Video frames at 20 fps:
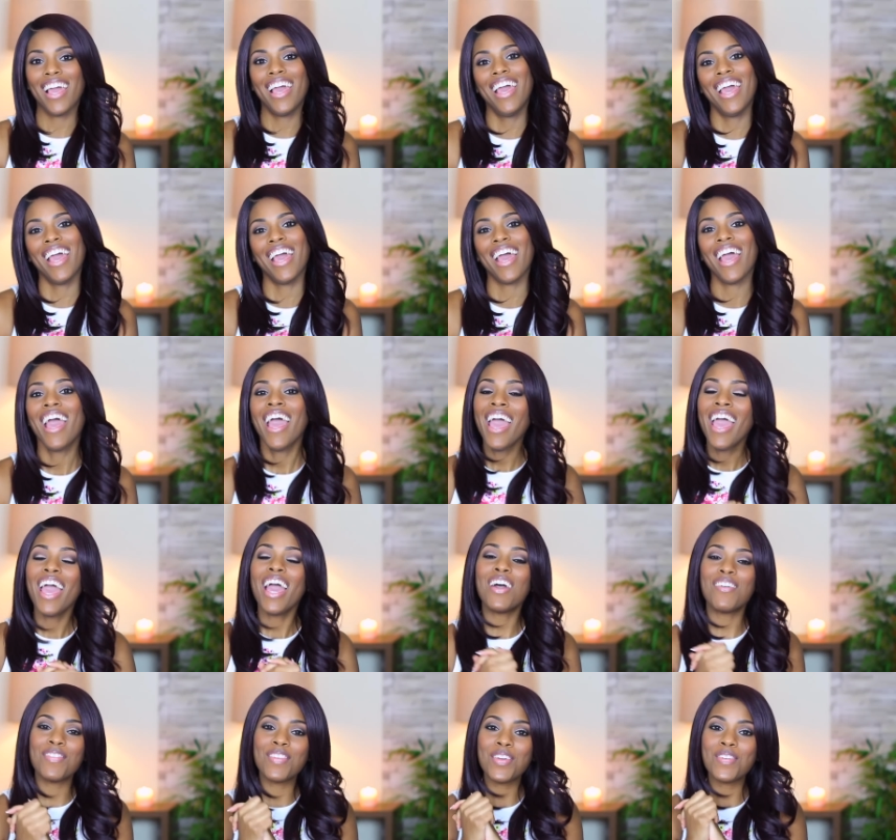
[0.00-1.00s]

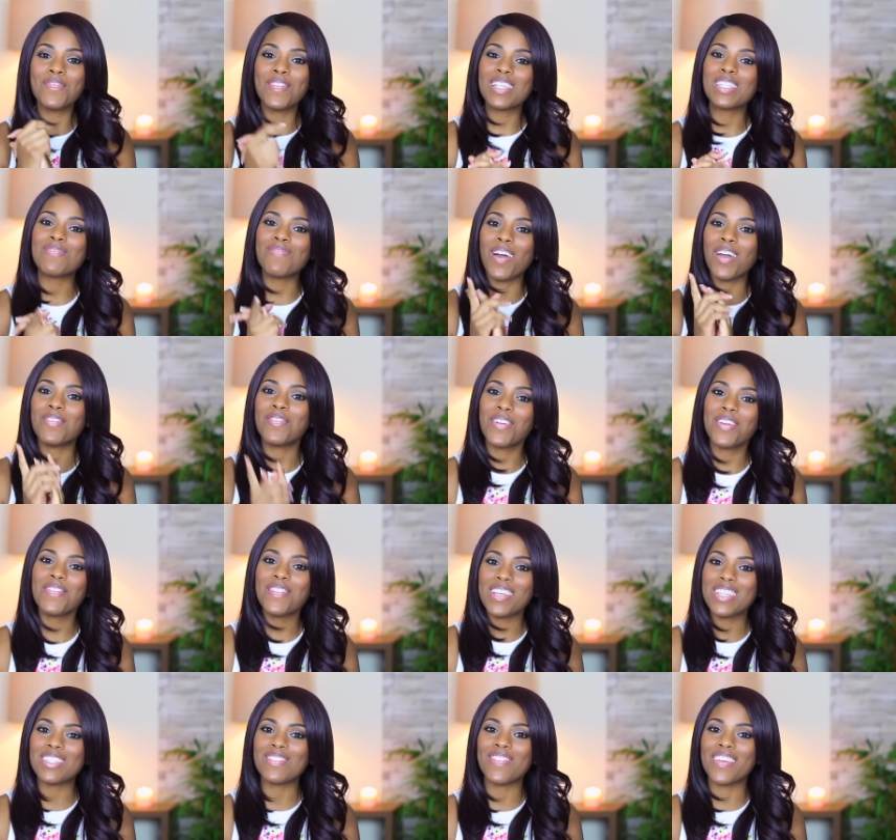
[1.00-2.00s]
if you missed my
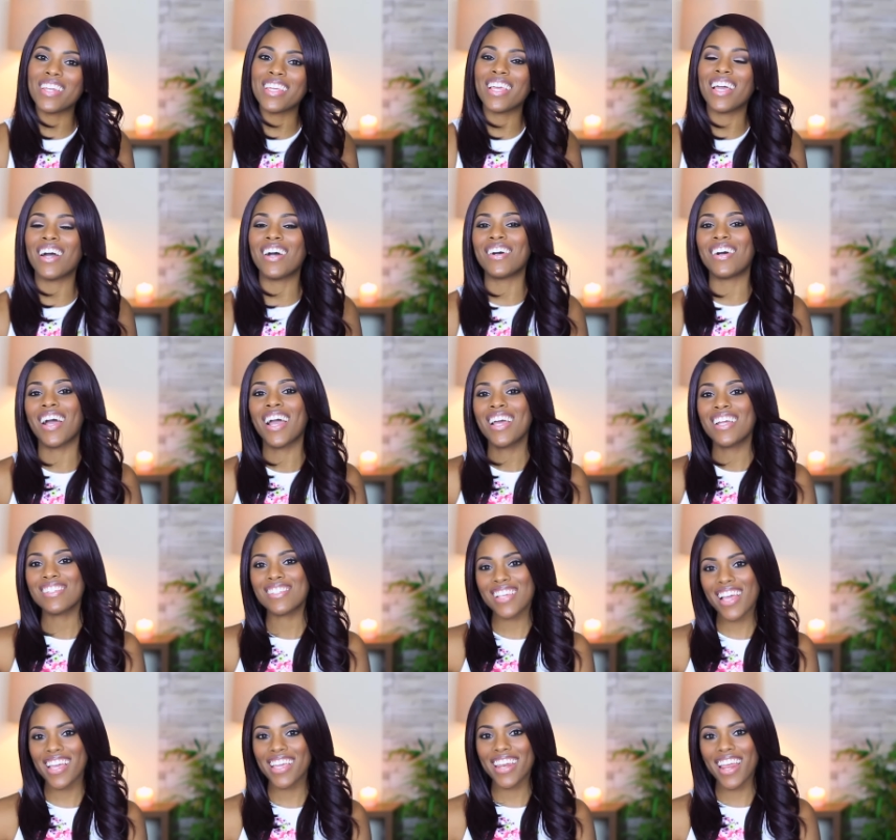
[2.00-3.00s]
previous video,
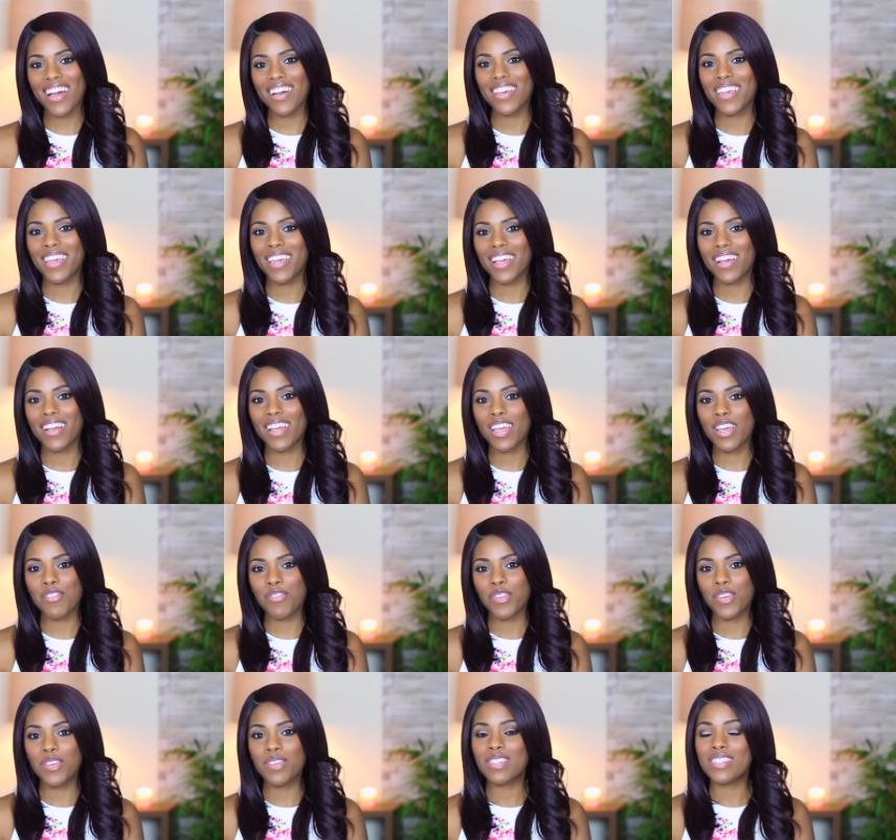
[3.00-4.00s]
check it out here.
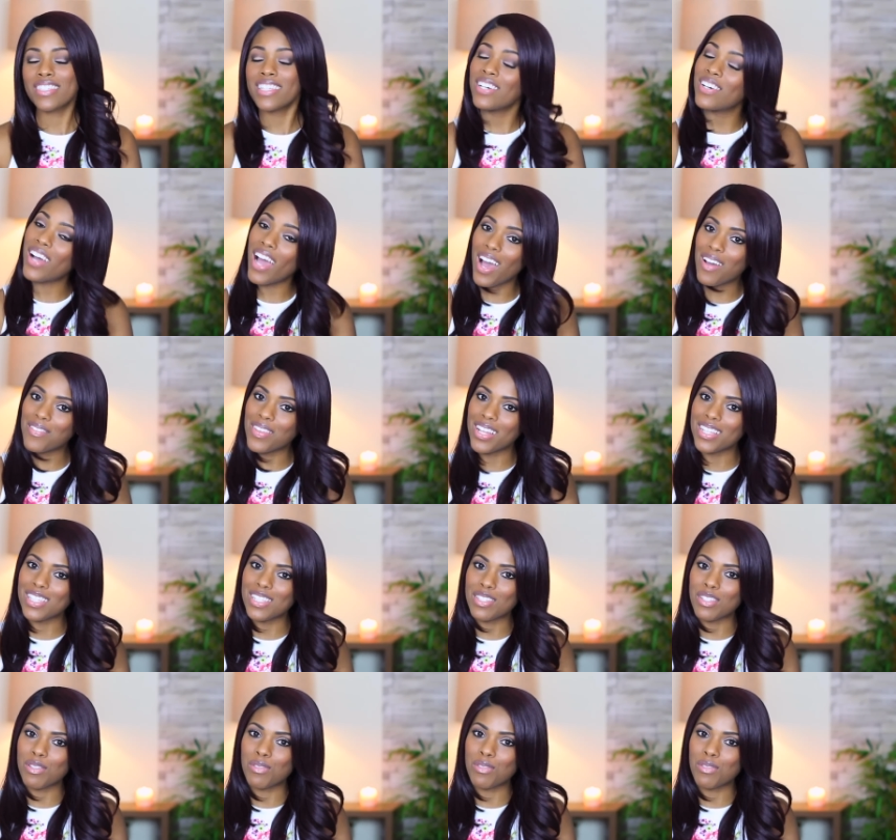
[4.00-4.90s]
If you still have yet to